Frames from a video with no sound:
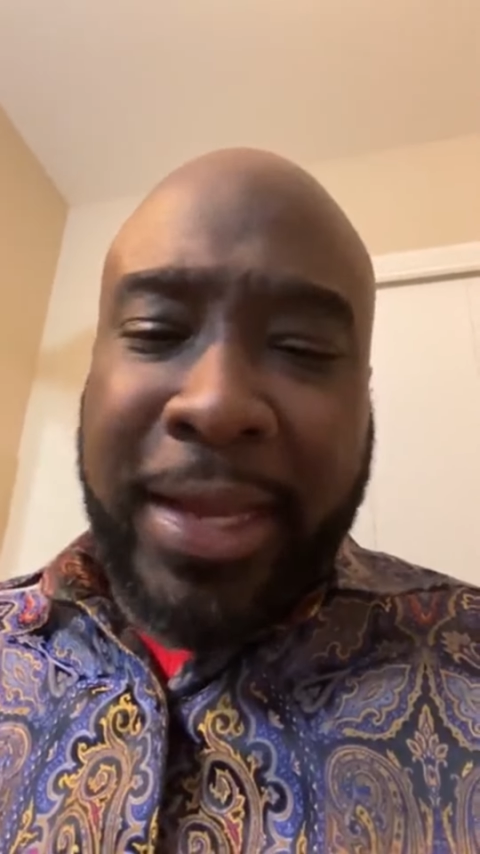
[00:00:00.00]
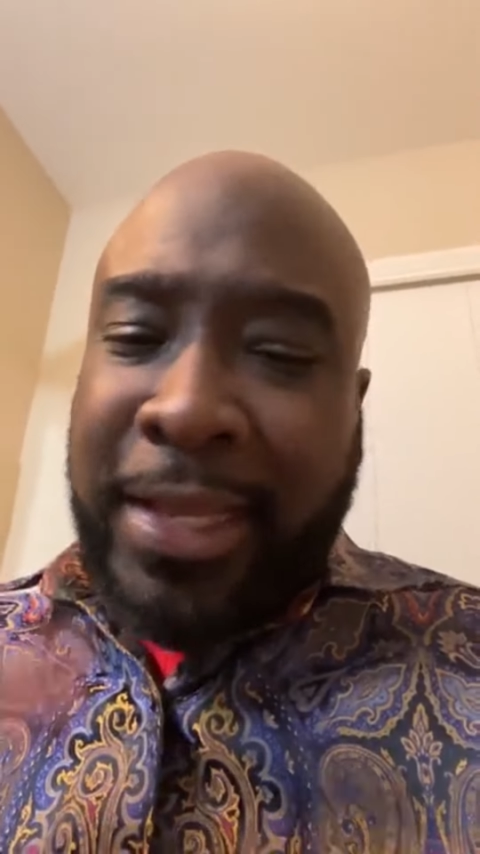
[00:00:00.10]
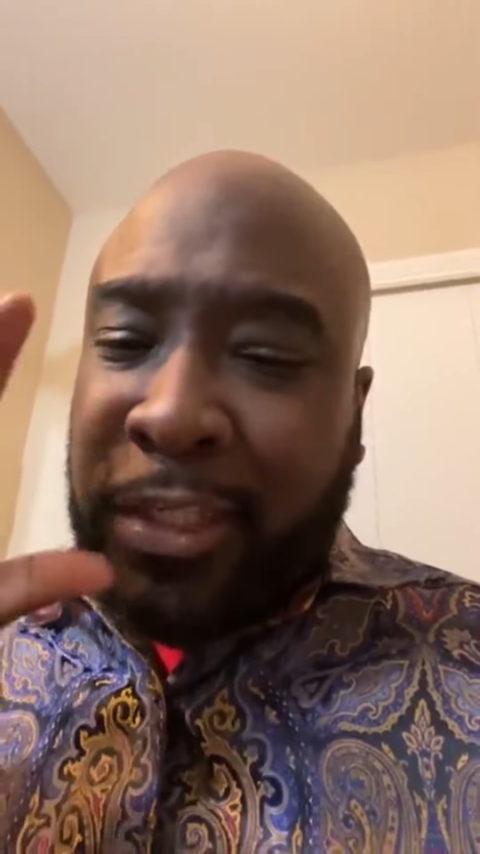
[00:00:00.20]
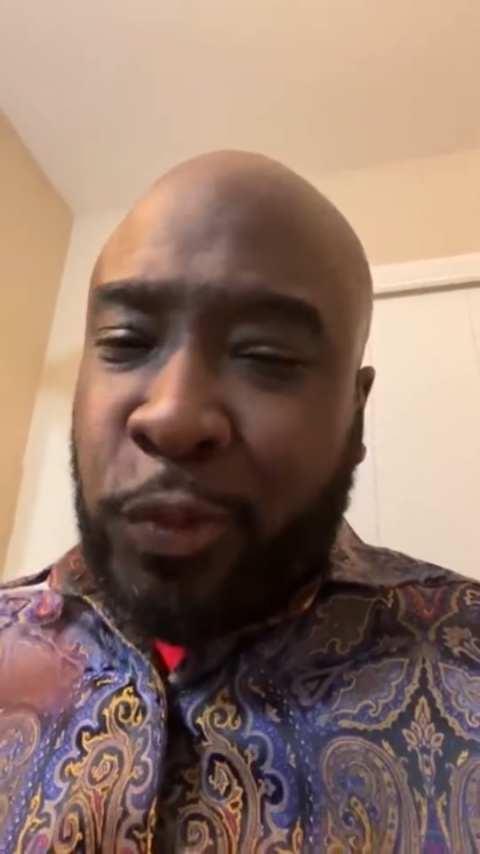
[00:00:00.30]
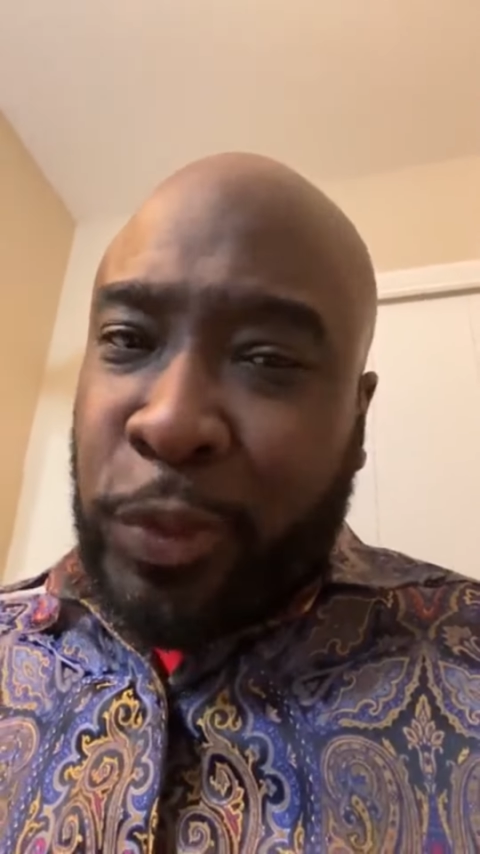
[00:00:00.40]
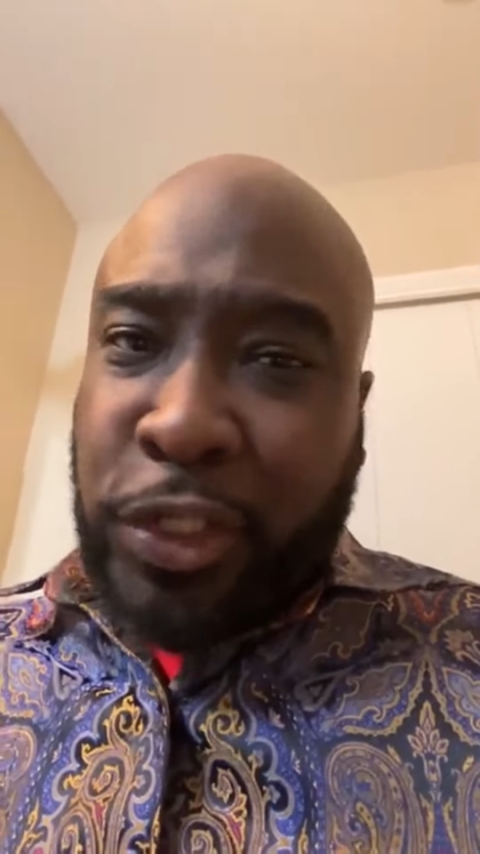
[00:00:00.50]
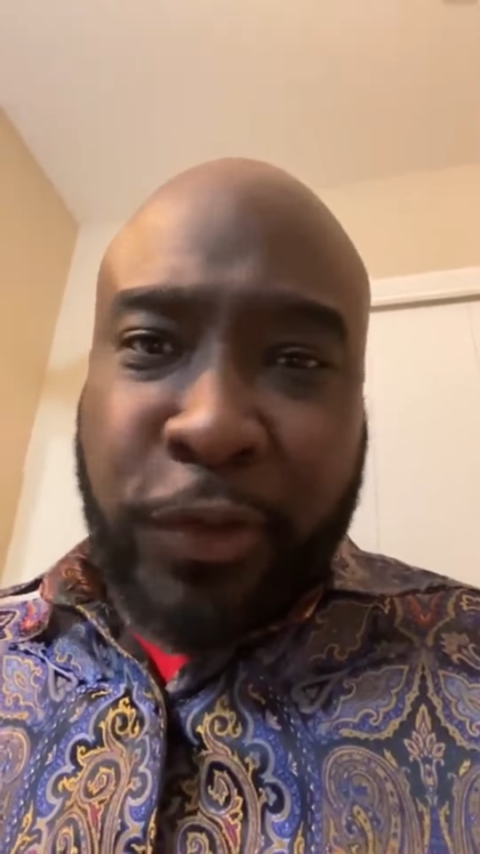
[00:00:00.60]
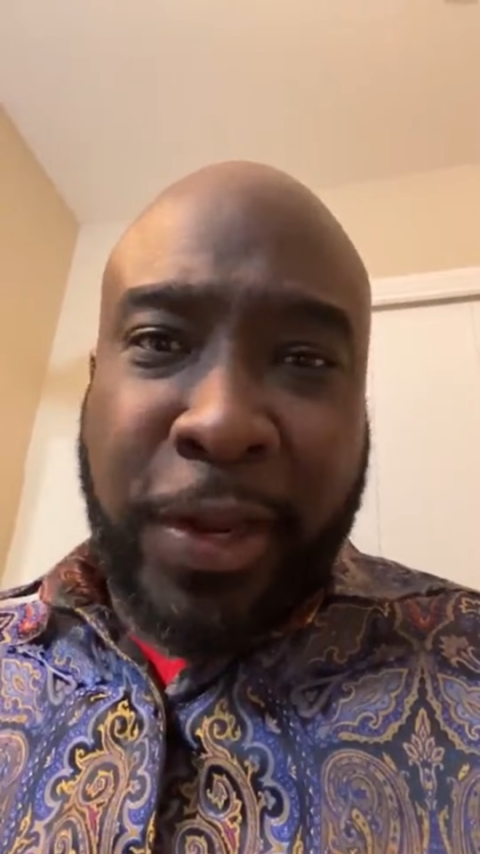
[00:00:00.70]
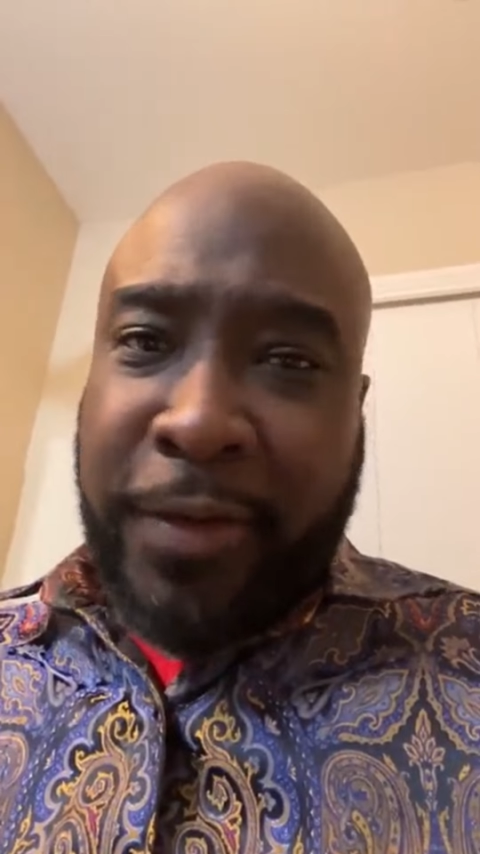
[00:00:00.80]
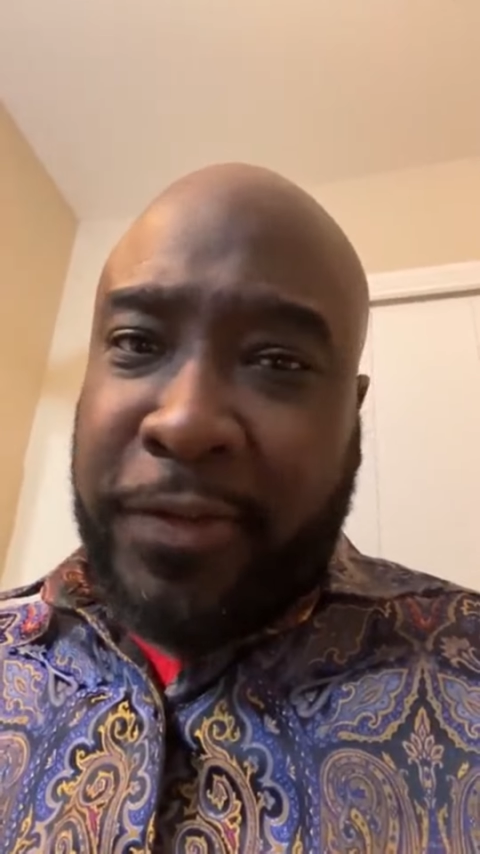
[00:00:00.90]
against
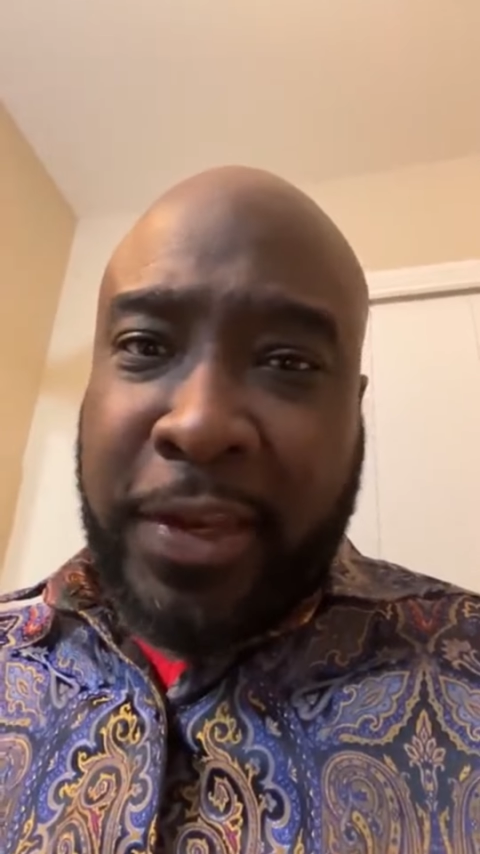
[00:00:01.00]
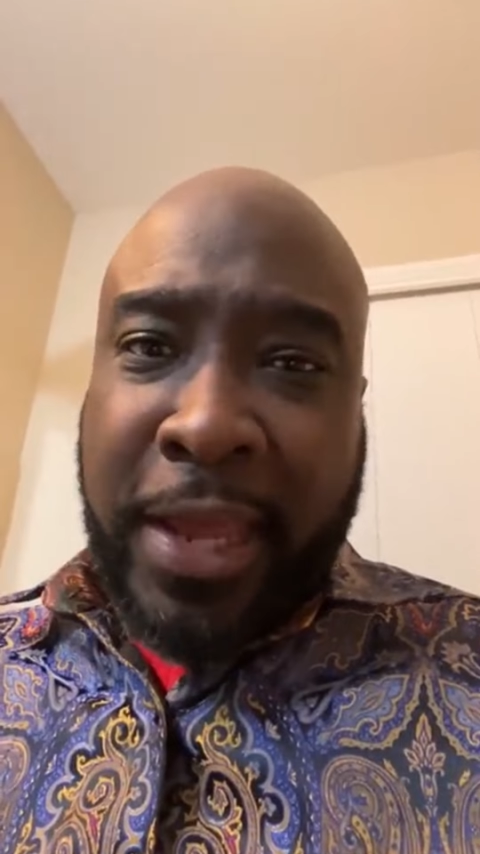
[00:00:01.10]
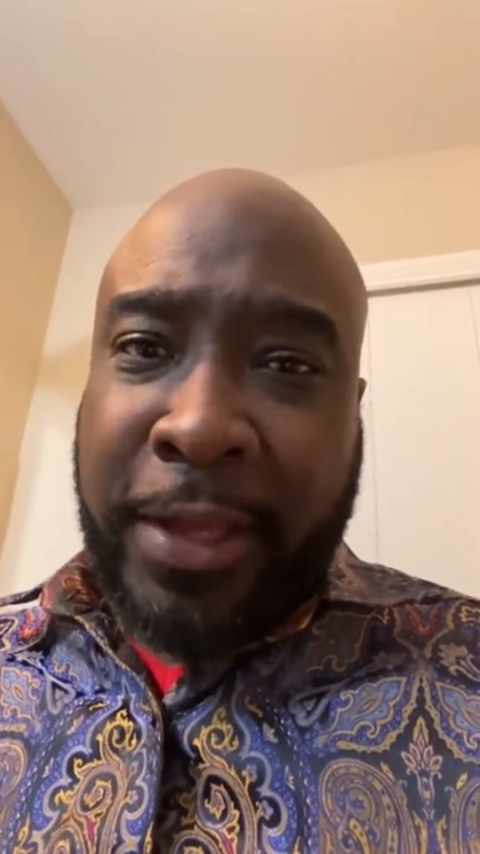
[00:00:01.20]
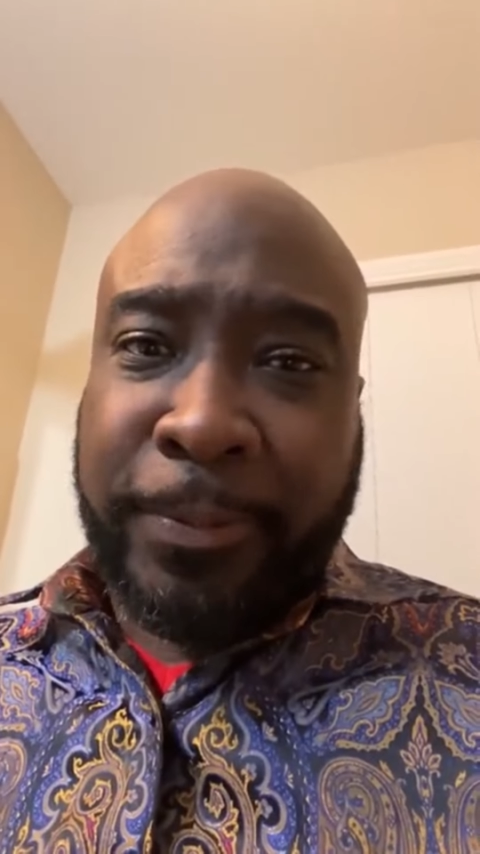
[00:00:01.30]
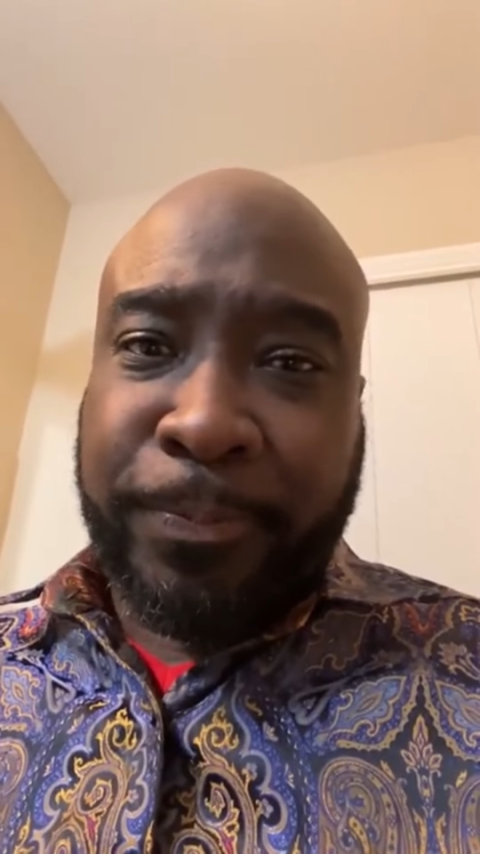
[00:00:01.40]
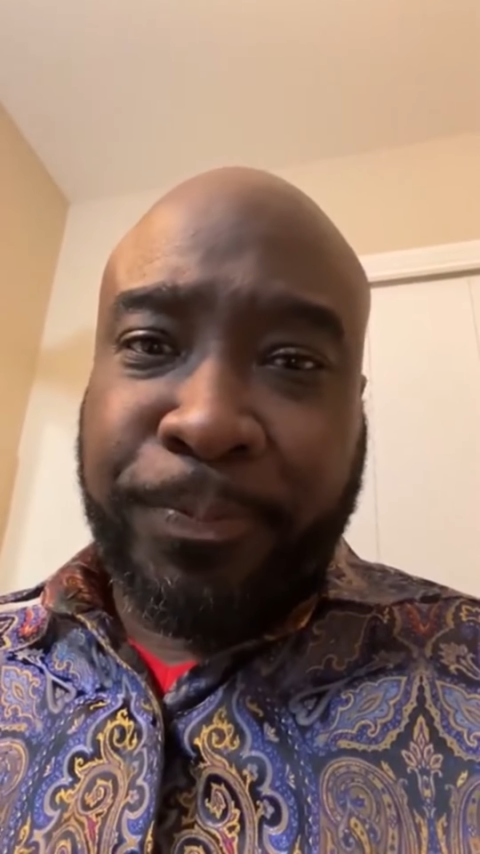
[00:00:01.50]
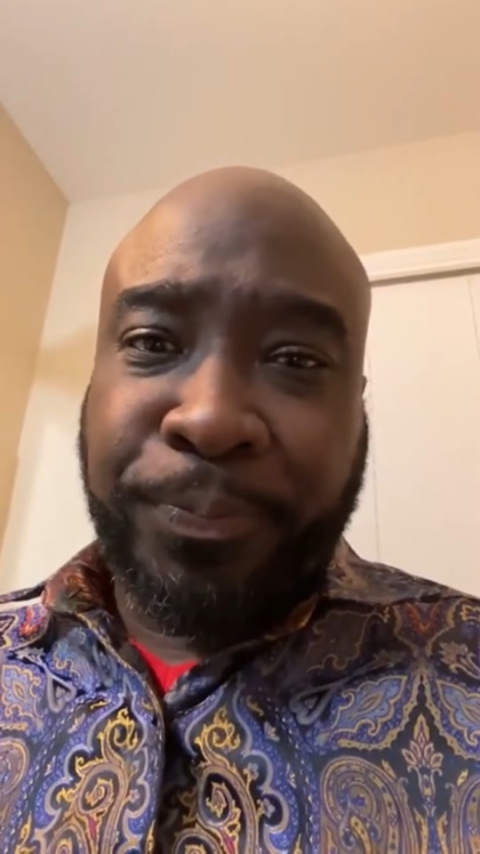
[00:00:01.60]
witchcraft tonight.